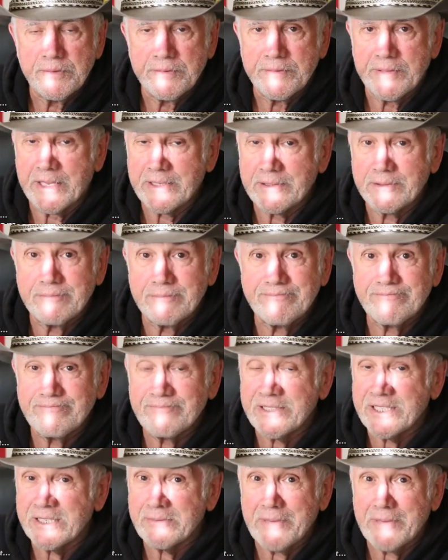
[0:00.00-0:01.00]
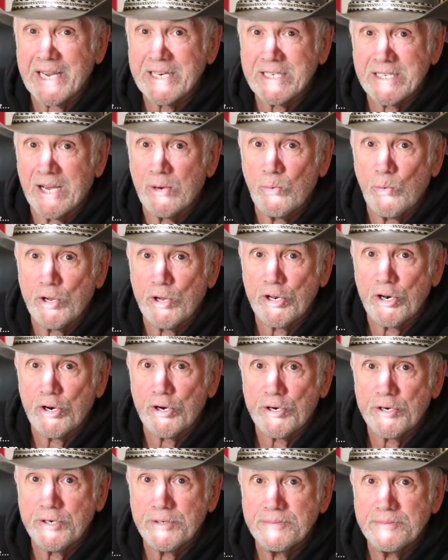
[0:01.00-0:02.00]
that you might not want to
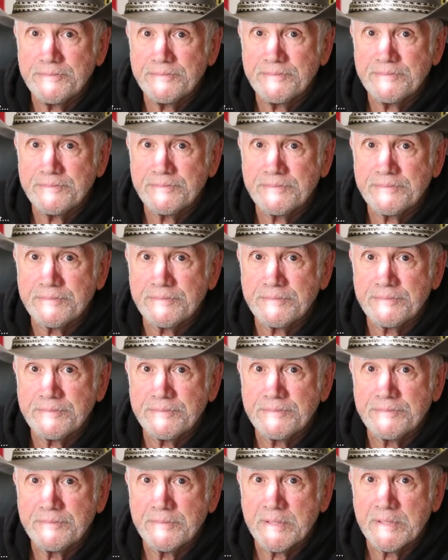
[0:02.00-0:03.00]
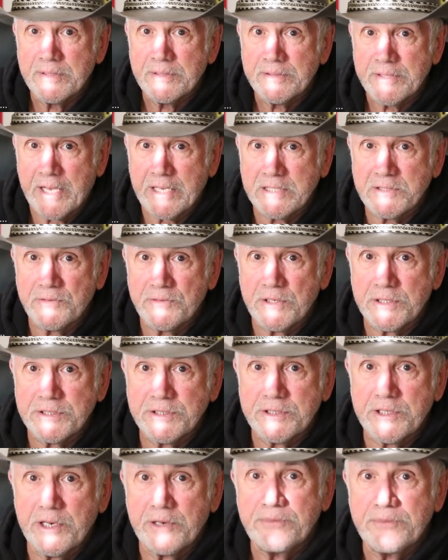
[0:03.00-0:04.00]
learn. Thanks for
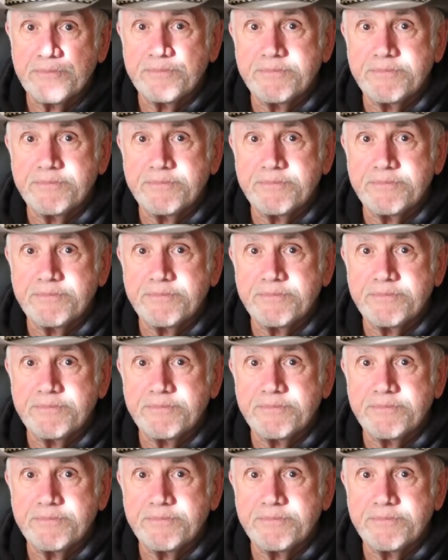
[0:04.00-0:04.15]
listening.